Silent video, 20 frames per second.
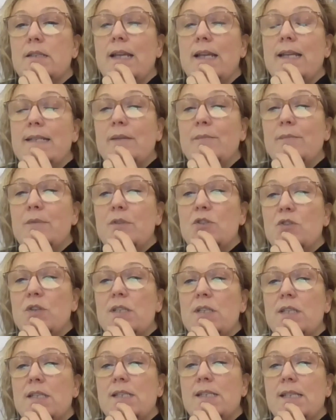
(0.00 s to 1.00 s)
a
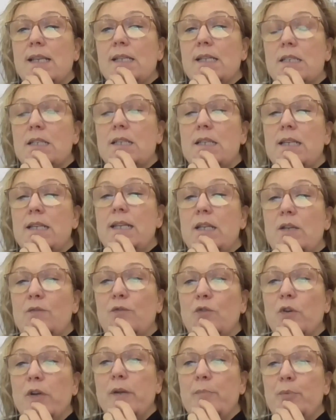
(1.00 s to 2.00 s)
demonstrated sector need
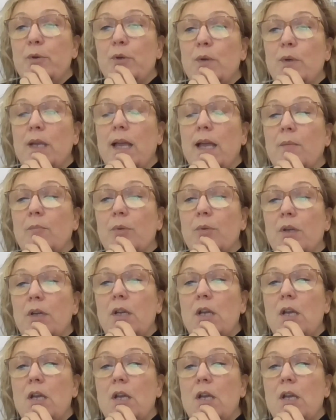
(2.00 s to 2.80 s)
for a boot camp,